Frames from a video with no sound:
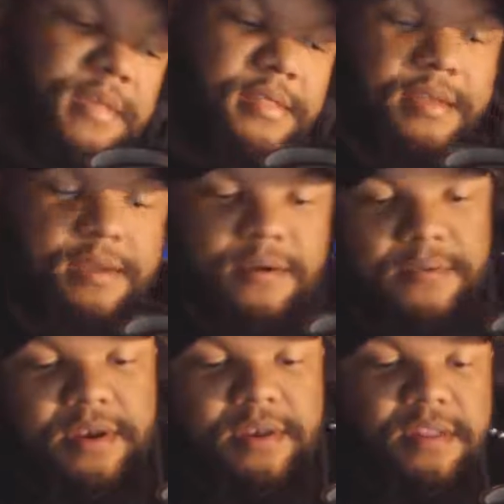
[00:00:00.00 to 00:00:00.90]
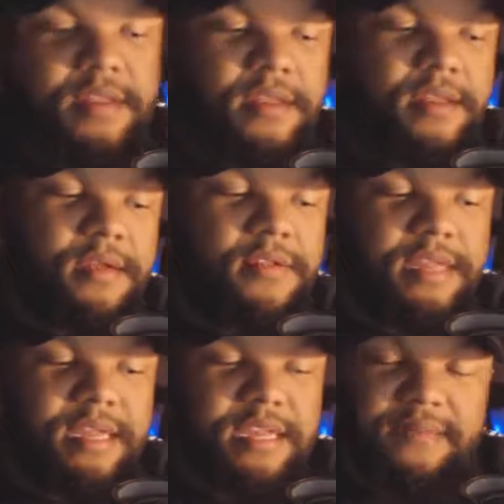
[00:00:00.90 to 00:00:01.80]

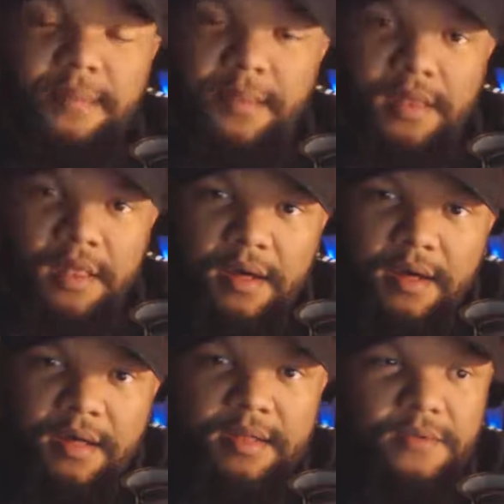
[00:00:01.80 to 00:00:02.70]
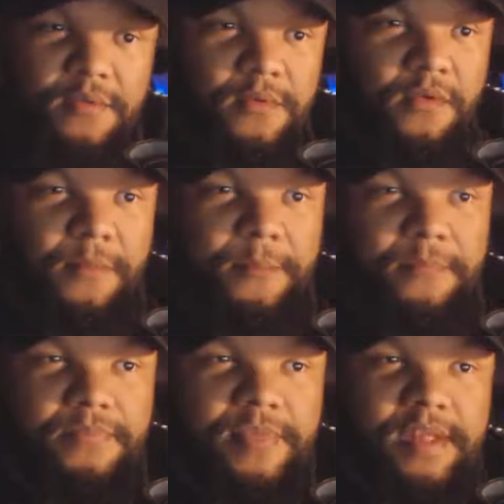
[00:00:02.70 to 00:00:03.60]
give him a loss or
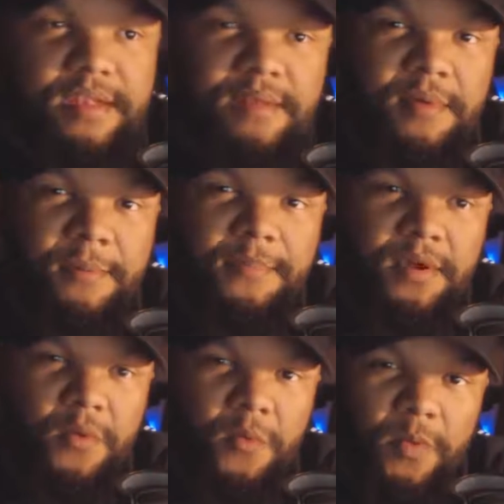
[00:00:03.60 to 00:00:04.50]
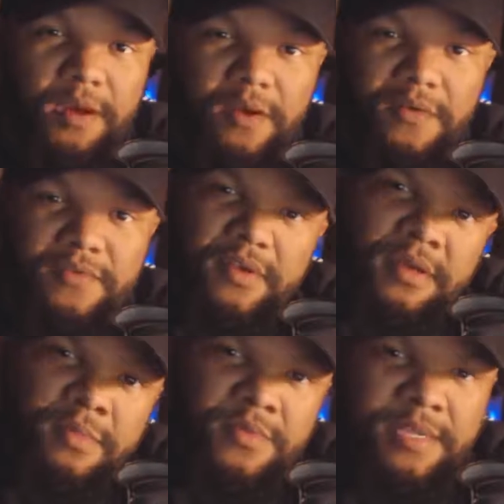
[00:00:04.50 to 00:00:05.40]
let someone put a win over
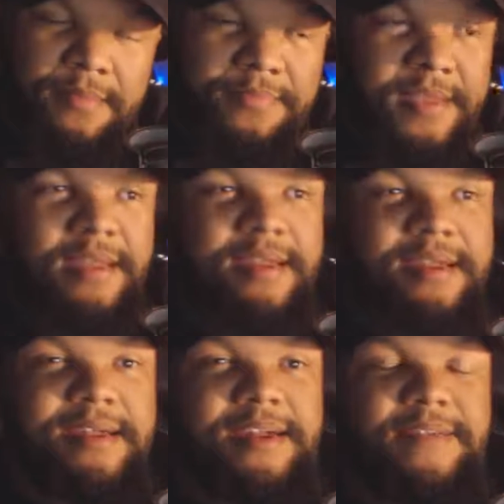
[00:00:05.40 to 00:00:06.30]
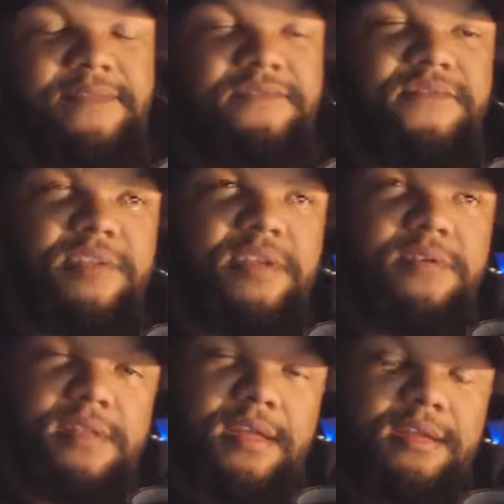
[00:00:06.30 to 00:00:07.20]
him or something. It
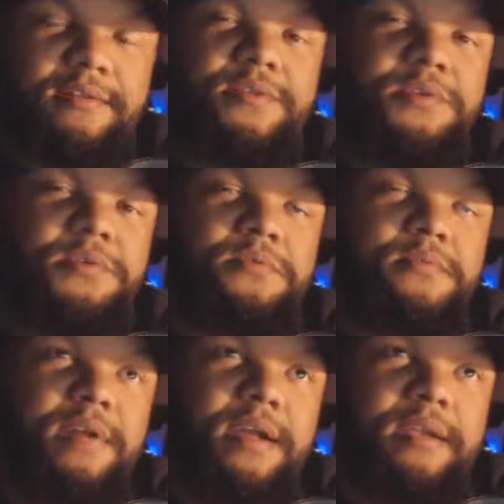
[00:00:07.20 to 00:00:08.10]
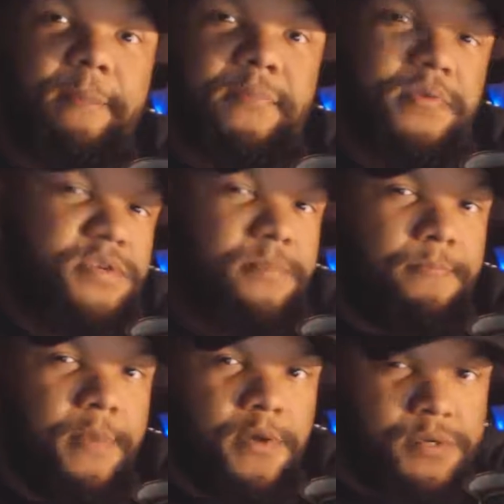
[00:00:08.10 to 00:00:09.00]
feels like they're trying to push
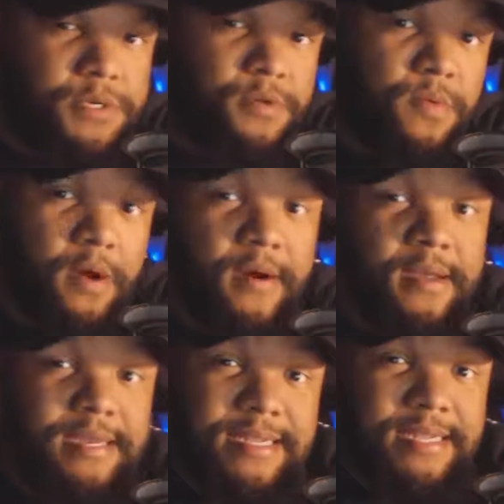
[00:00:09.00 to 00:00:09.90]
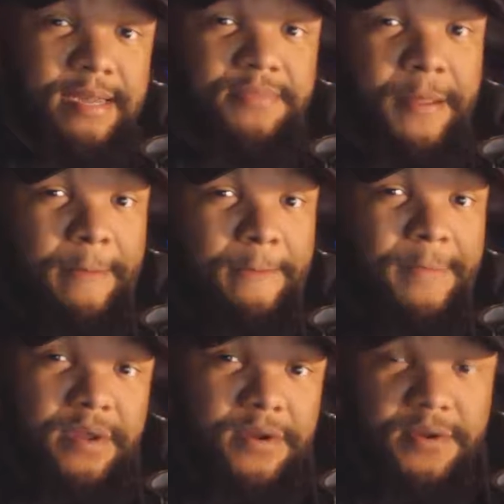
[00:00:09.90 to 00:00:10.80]
Mojo onto something
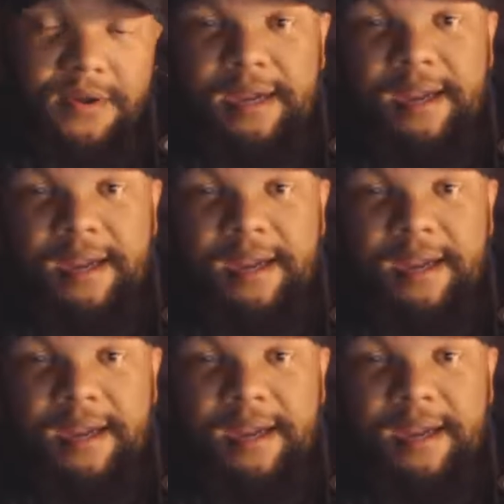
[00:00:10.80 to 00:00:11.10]
bigger.